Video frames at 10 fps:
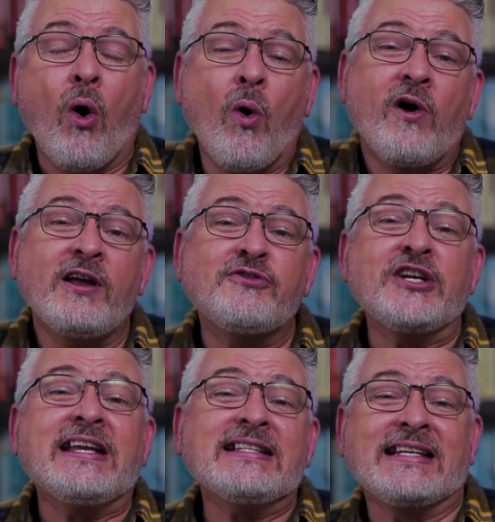Or if
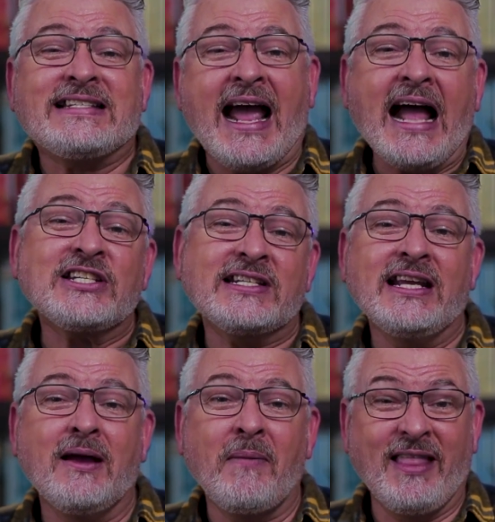she gets attached to
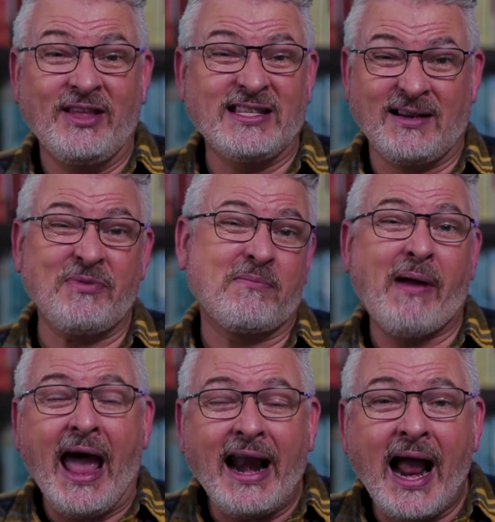him and then something
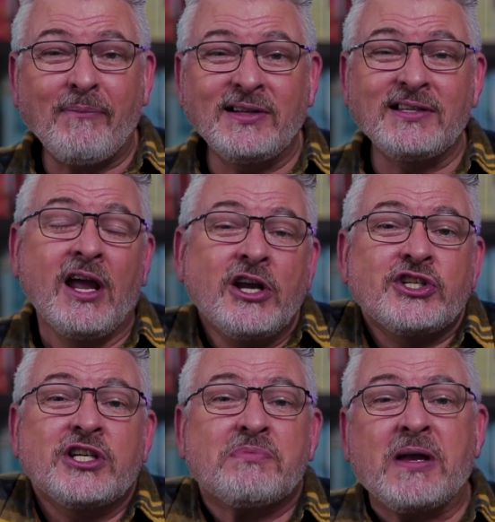bad happens,
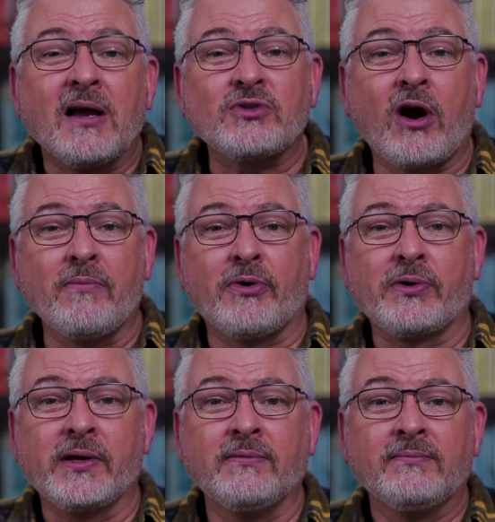she just becomes heartbroken.